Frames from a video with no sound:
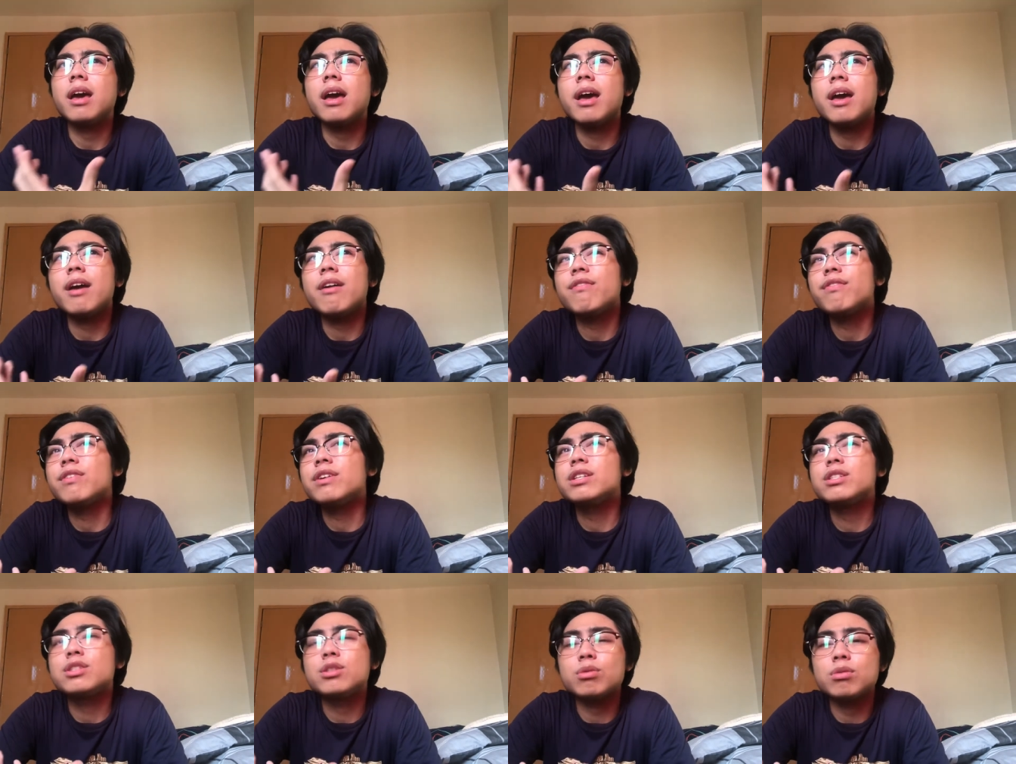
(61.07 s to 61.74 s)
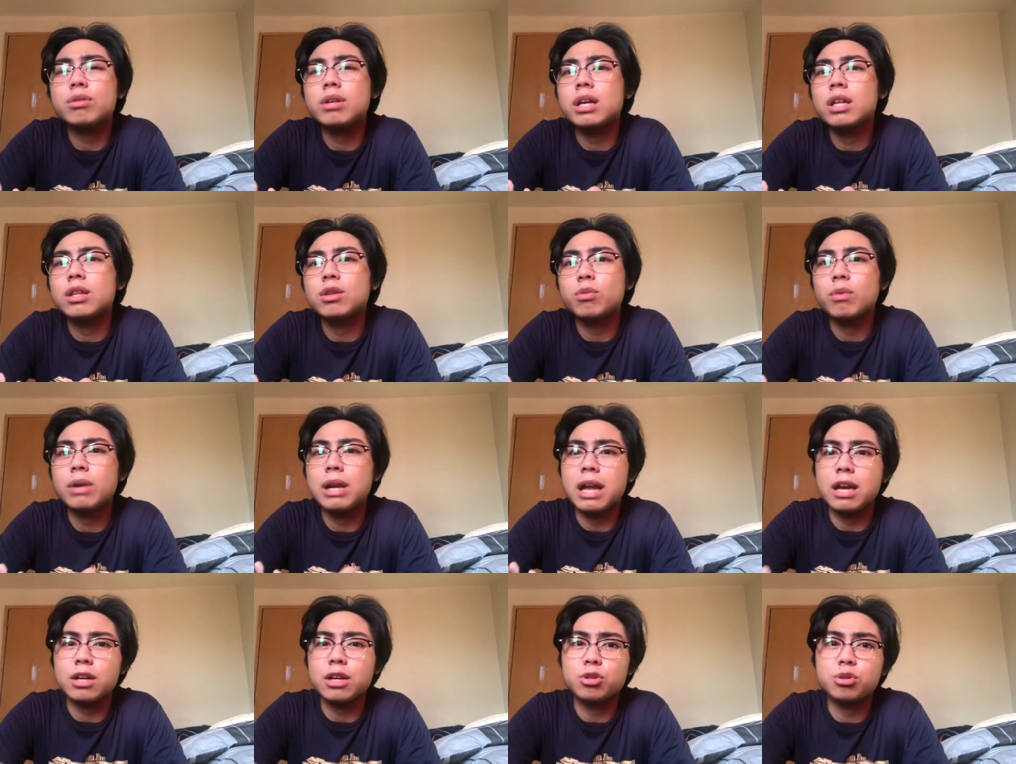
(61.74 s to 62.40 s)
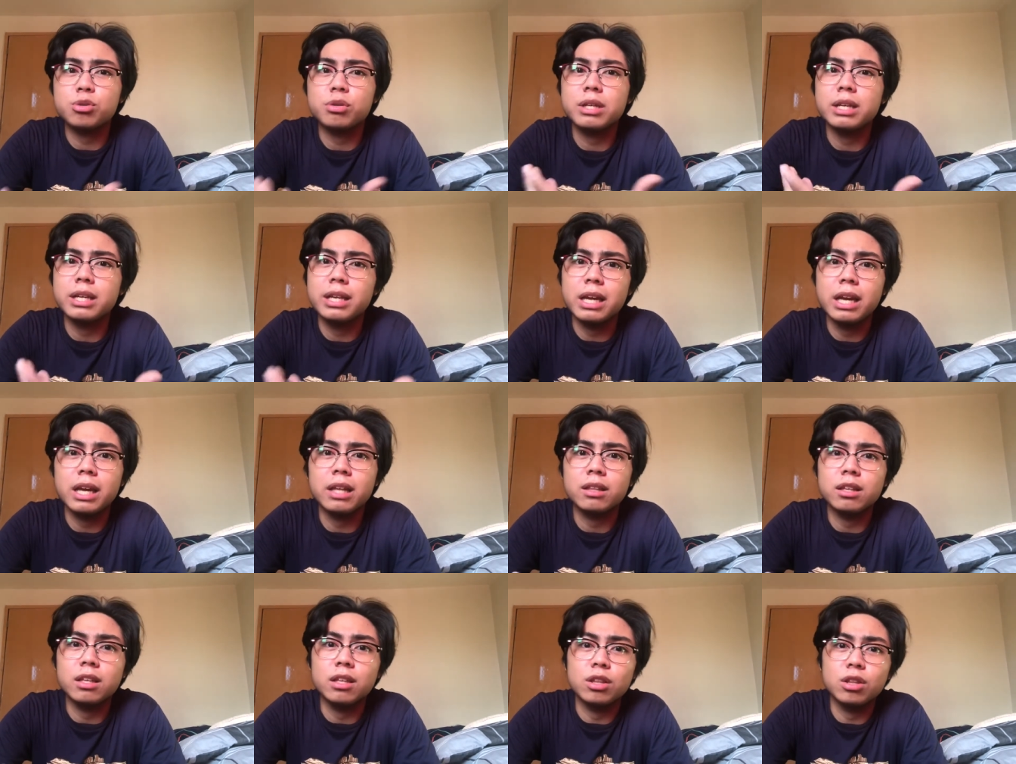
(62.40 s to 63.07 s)
every student will actually
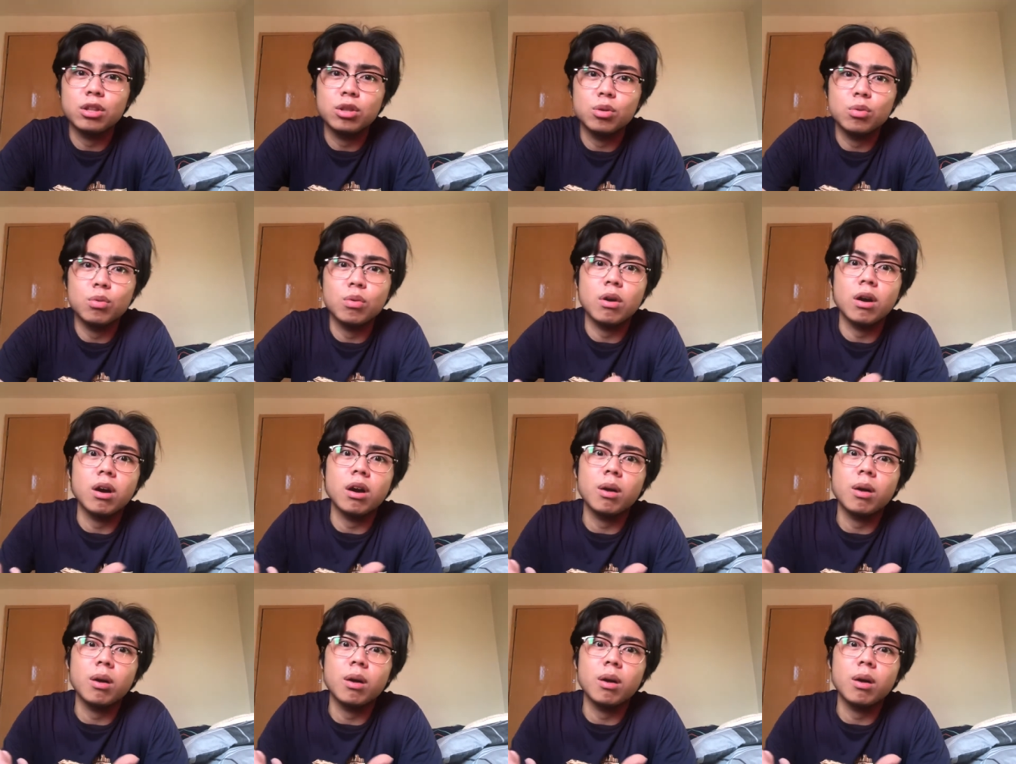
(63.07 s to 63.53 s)
get into a